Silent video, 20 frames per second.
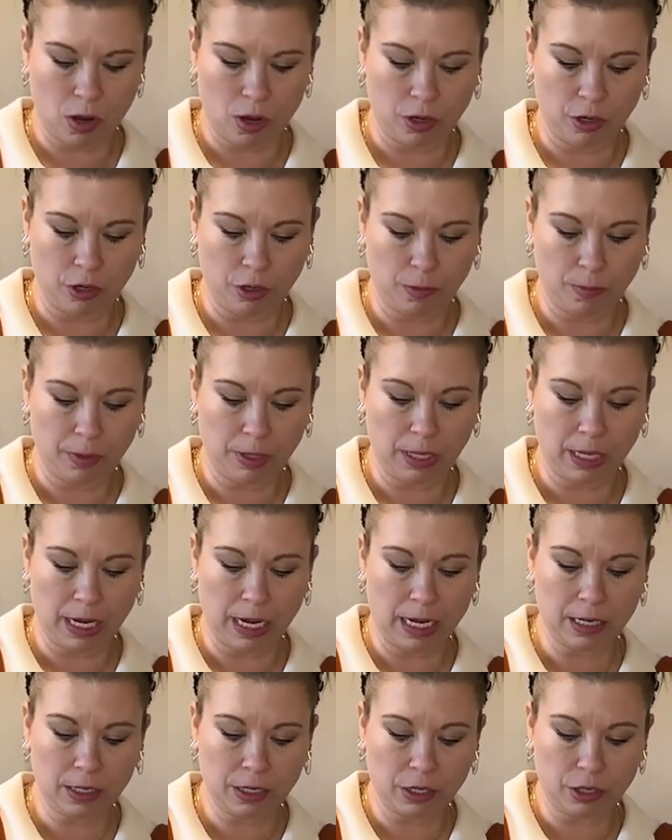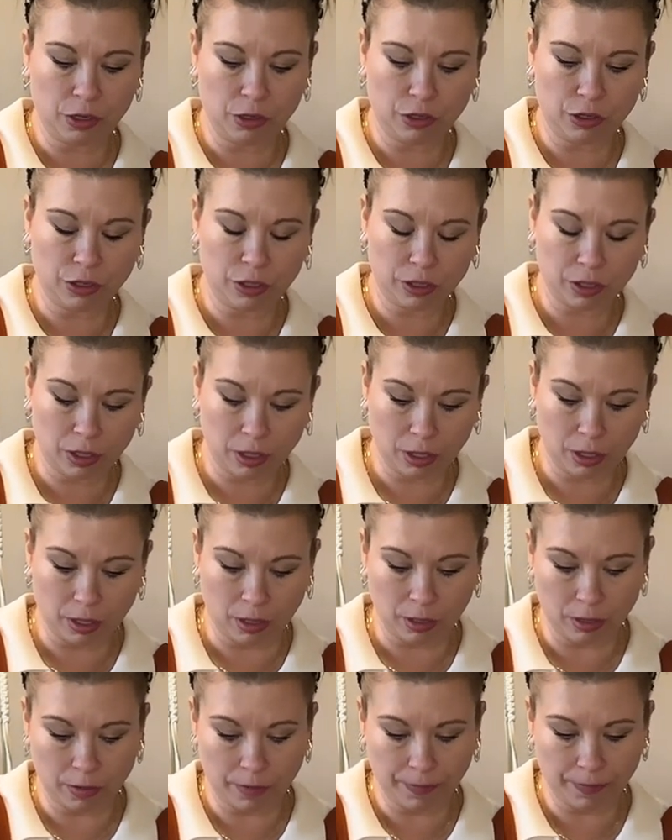your plant, and I'm just
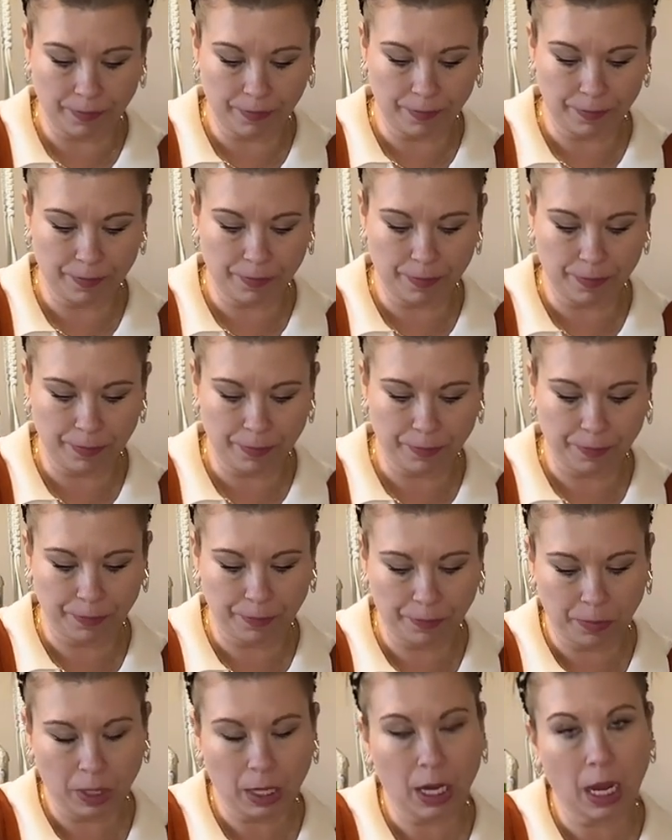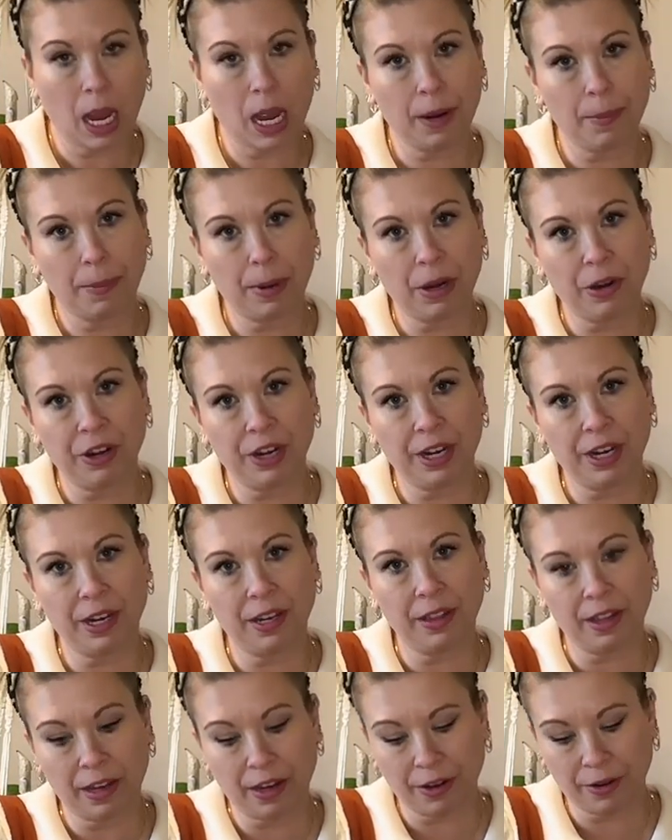gonna kind of bury it in
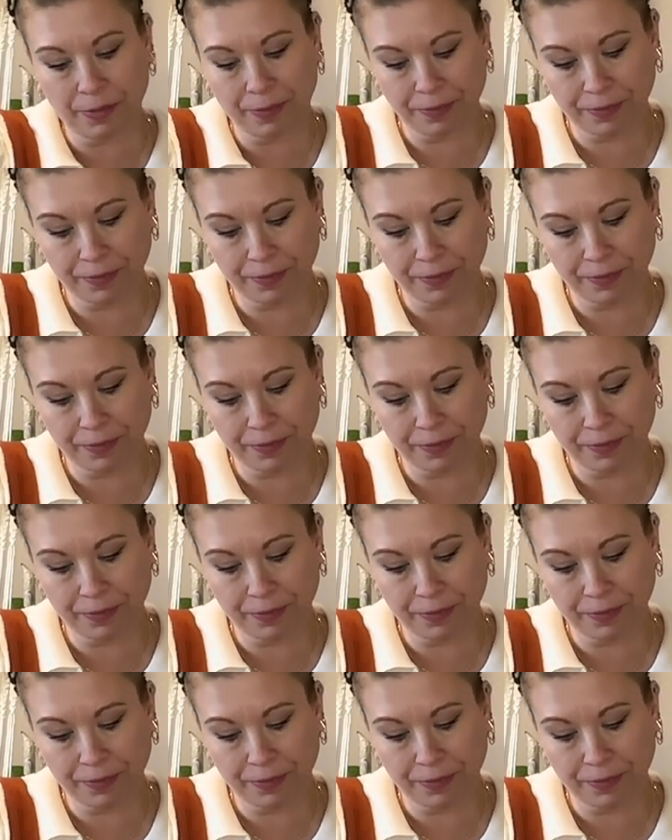there.